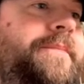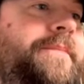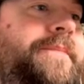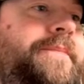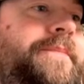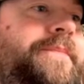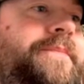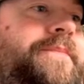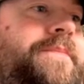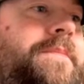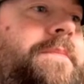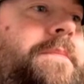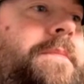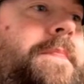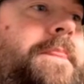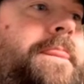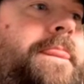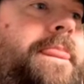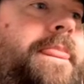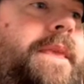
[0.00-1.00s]

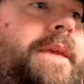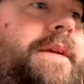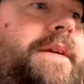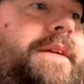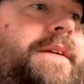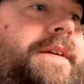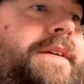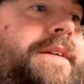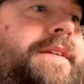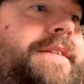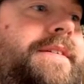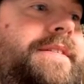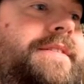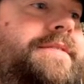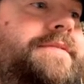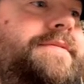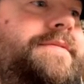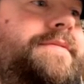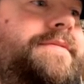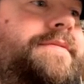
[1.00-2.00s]

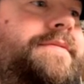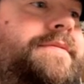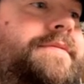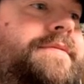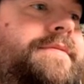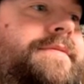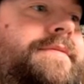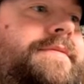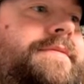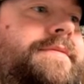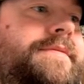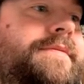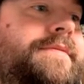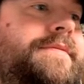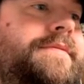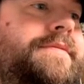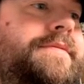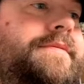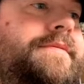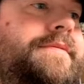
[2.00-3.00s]
No words are spoken by the person on screen.